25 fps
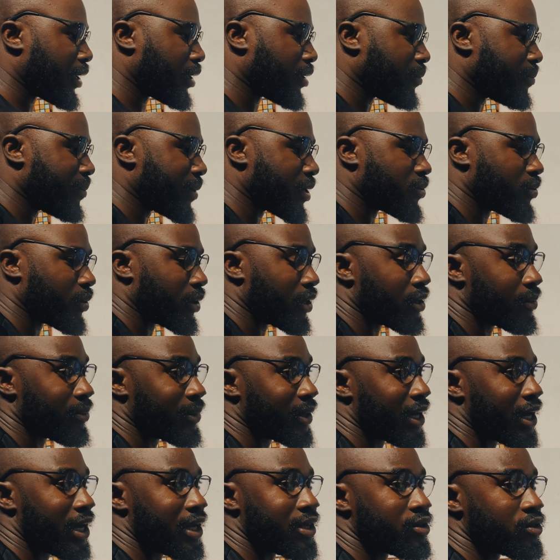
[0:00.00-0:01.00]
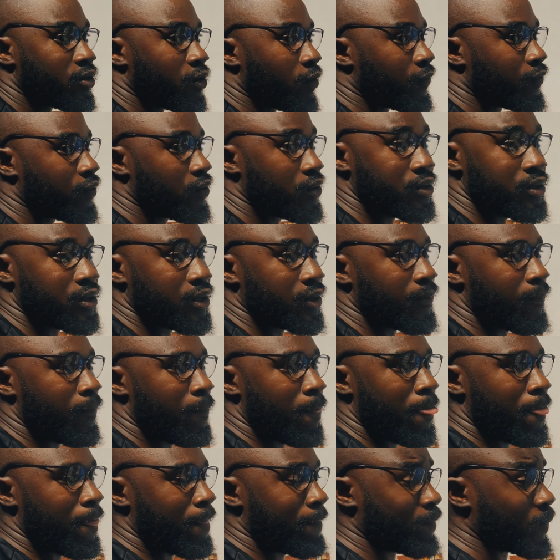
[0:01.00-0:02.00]
mess with him. He can't confuse him
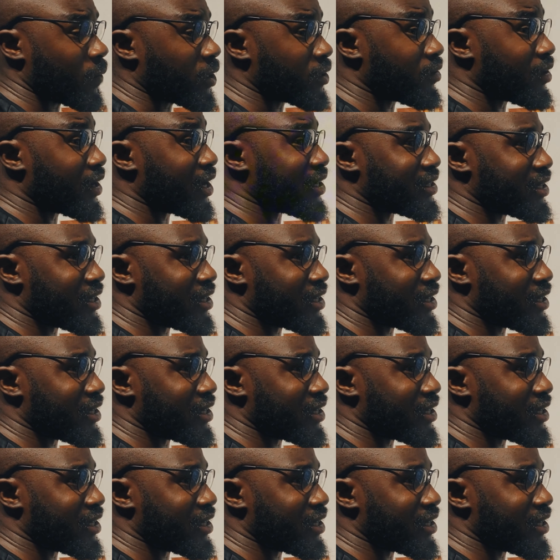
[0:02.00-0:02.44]
as long as